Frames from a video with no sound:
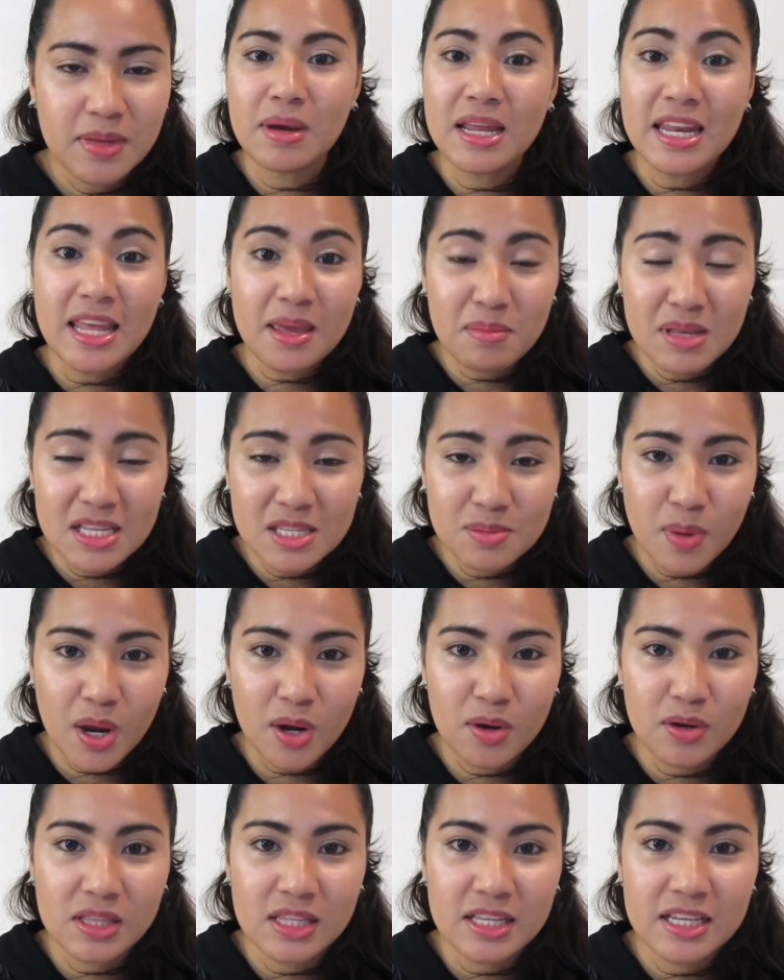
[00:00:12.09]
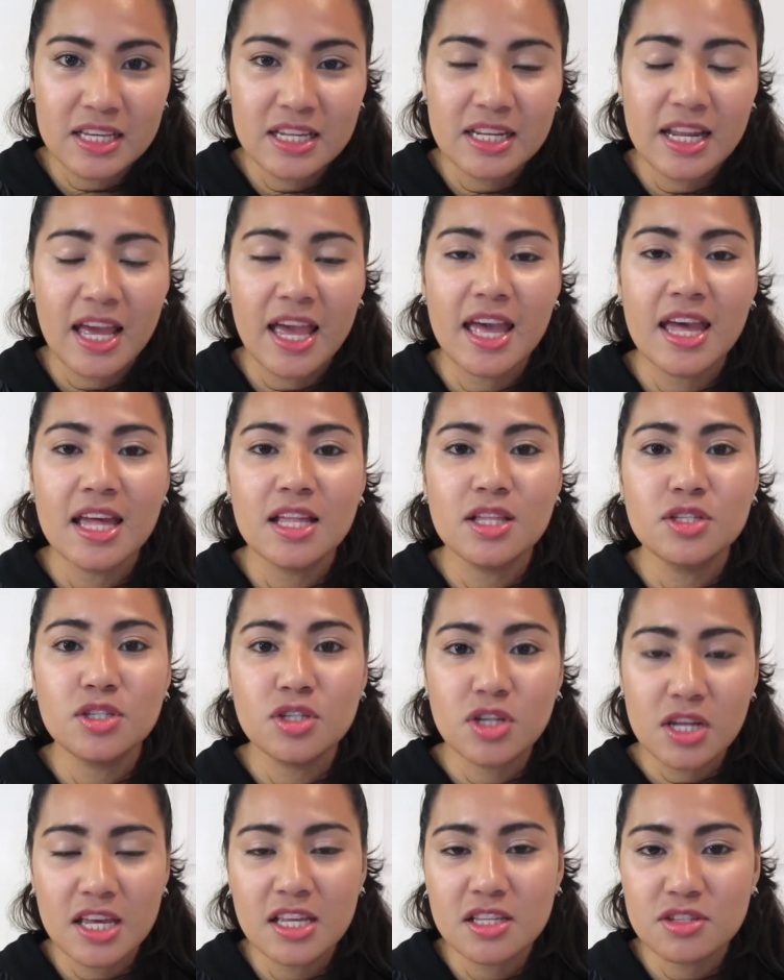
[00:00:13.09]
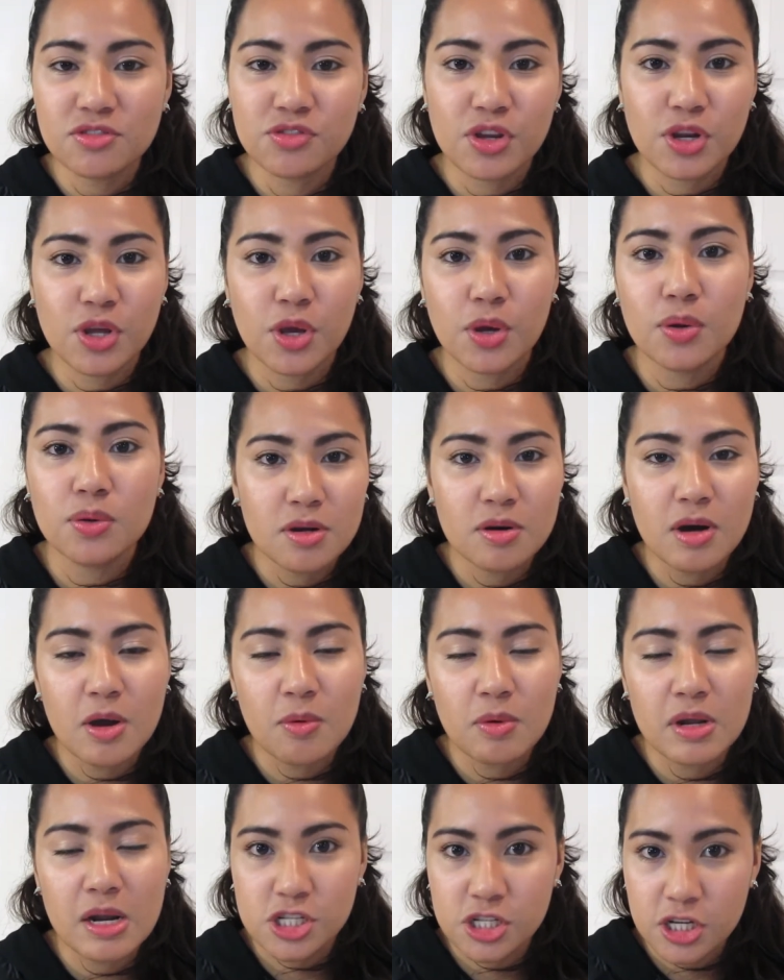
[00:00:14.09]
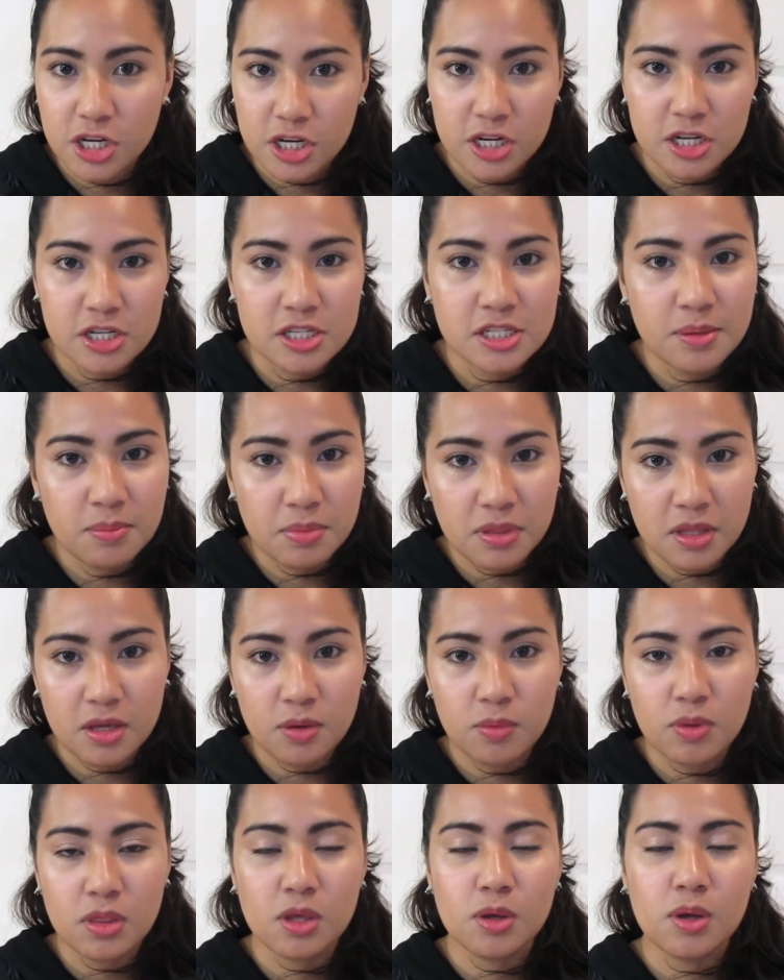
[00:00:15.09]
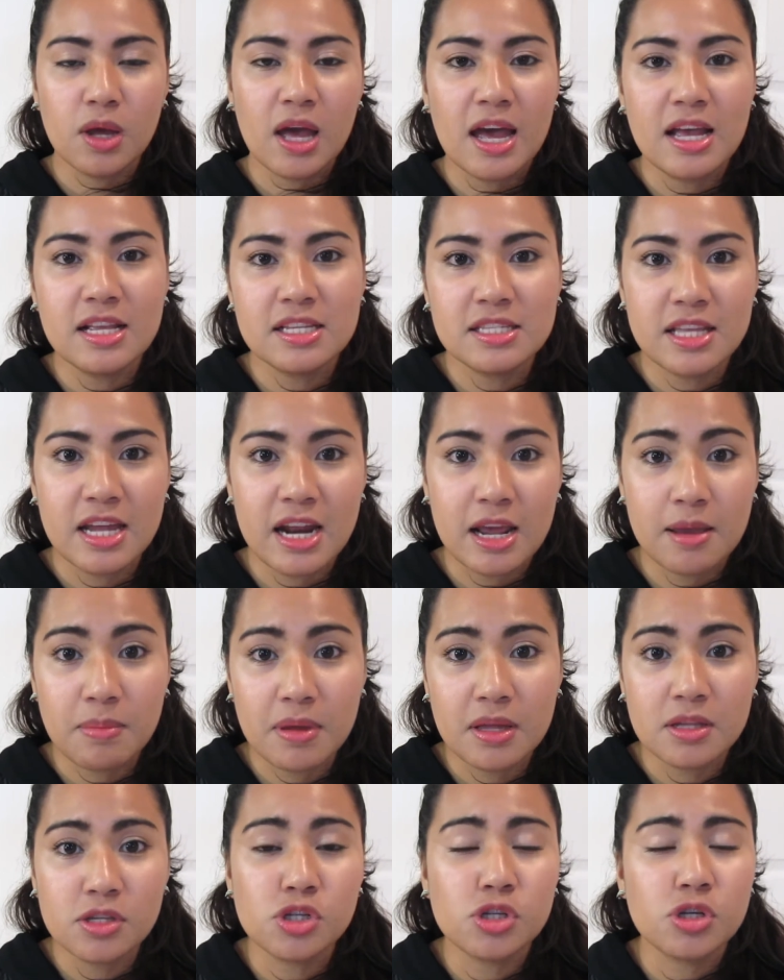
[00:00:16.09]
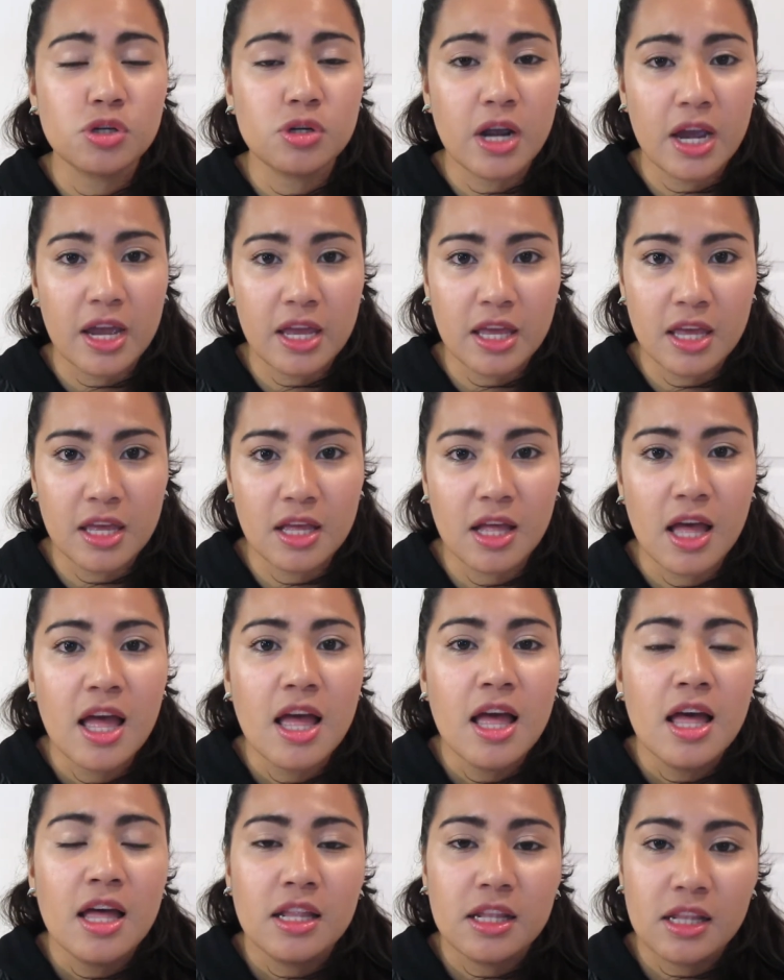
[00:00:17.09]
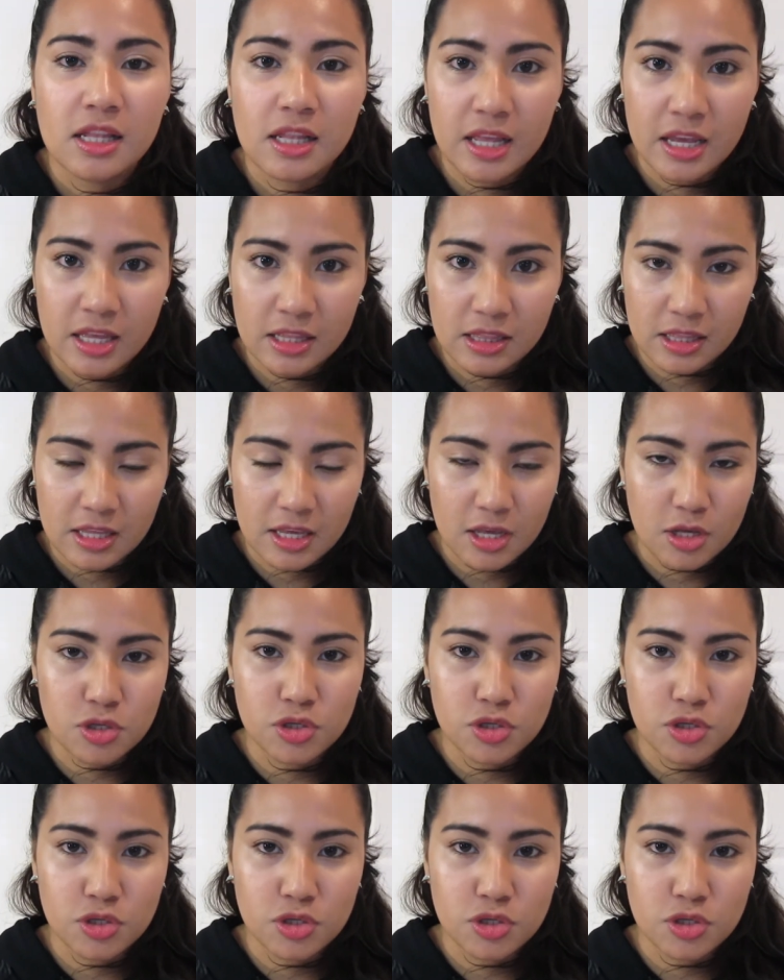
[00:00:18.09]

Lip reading: My name is Marilyn and today's video I want to share something with you guys that I've been trying lately.